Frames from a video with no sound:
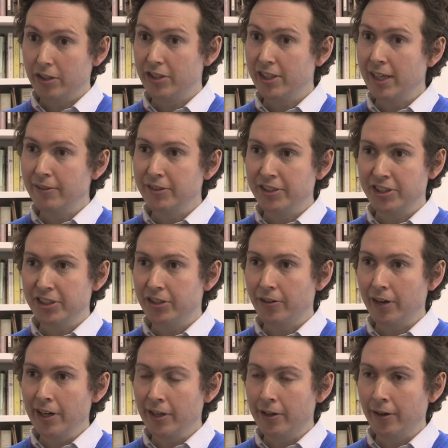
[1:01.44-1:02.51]
the service has just
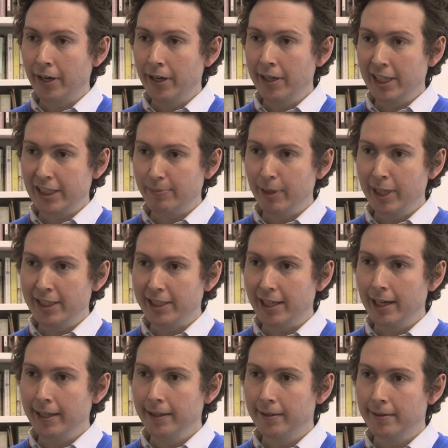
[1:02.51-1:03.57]
grown and grown
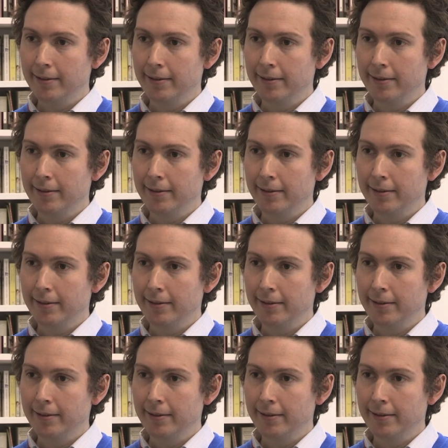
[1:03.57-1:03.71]
exponentially.